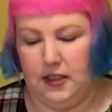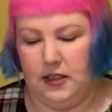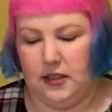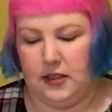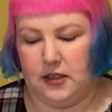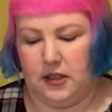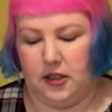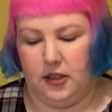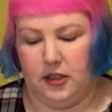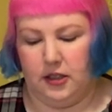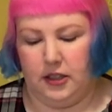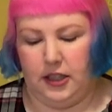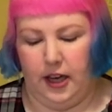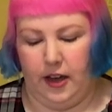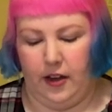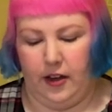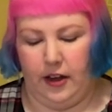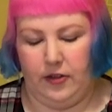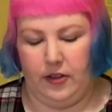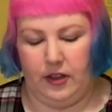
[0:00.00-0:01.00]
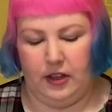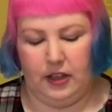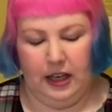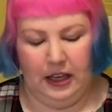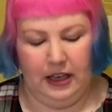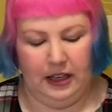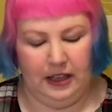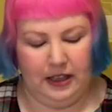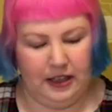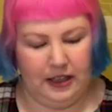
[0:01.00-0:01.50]
So yeah, I think,
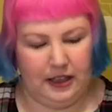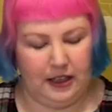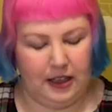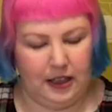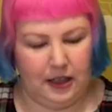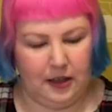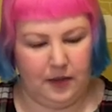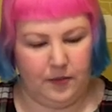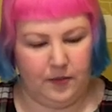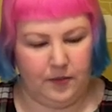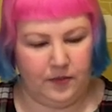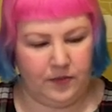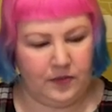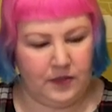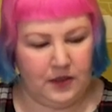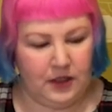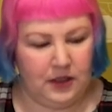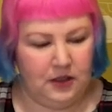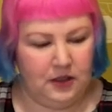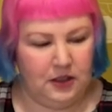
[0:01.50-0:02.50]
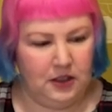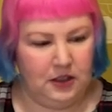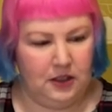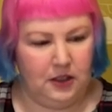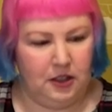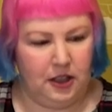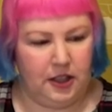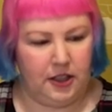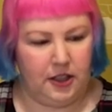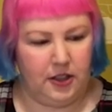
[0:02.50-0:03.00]

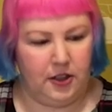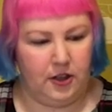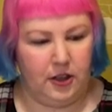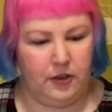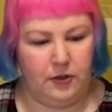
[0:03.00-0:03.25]
I don't know,